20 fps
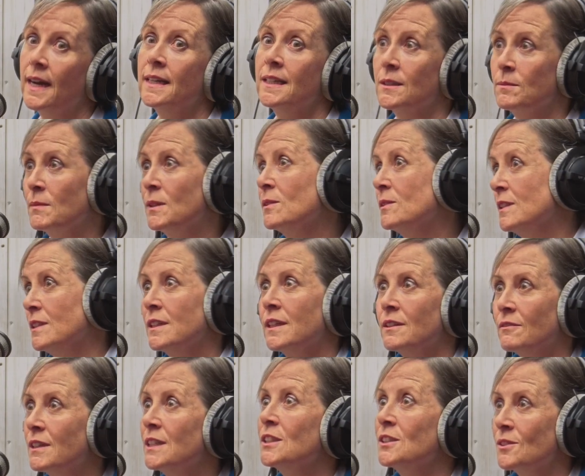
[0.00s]
and it's
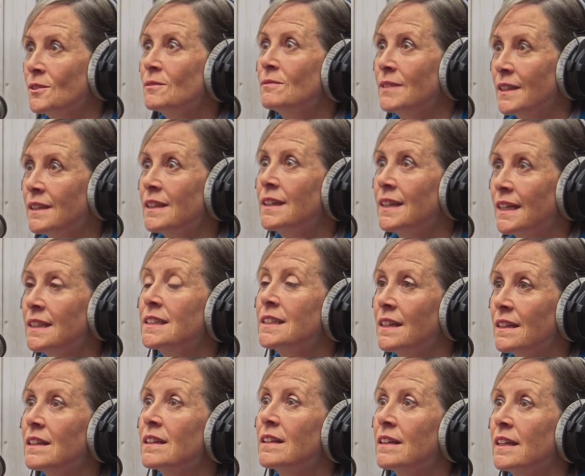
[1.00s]
multi-generational. I think that's the
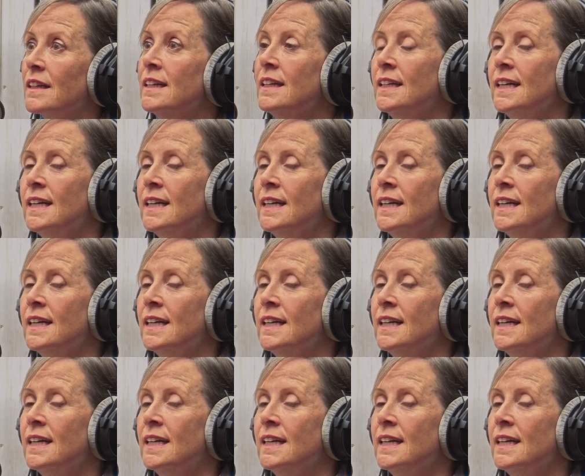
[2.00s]
other thing,